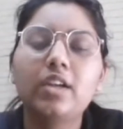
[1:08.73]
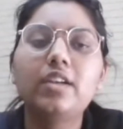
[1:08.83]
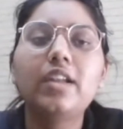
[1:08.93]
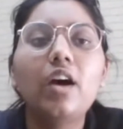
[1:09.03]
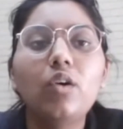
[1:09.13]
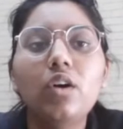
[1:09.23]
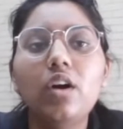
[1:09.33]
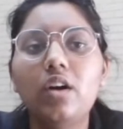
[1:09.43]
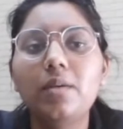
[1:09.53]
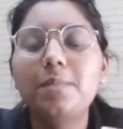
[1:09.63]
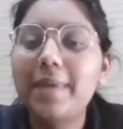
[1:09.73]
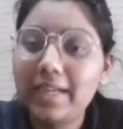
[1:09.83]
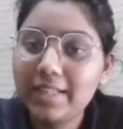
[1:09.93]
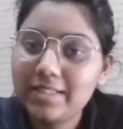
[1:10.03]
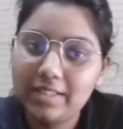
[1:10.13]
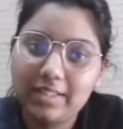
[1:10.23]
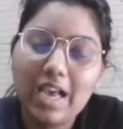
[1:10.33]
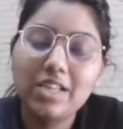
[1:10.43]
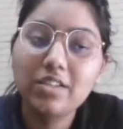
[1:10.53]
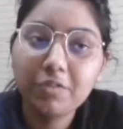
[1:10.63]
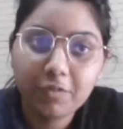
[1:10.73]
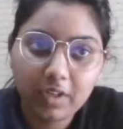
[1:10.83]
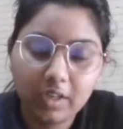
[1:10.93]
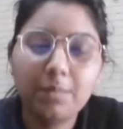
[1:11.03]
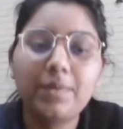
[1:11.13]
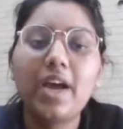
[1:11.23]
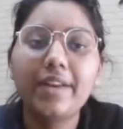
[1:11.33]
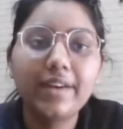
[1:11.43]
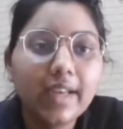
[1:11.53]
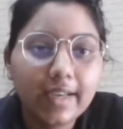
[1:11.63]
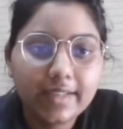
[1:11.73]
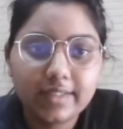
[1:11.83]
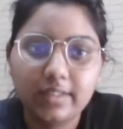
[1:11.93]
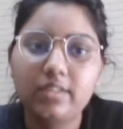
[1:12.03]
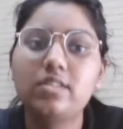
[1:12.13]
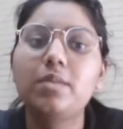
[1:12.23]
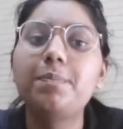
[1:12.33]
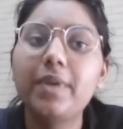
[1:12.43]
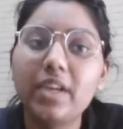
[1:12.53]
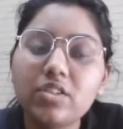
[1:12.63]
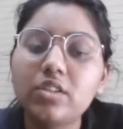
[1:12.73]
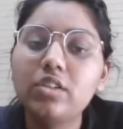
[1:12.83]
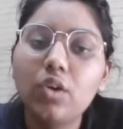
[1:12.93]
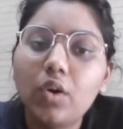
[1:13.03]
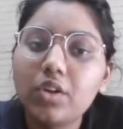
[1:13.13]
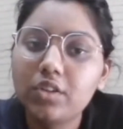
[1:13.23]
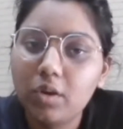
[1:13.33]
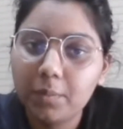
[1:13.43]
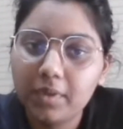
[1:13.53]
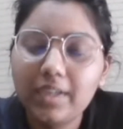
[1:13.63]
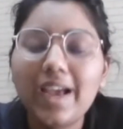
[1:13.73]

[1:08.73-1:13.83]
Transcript: Now, medicine as a field prioritizes the patient autonomy,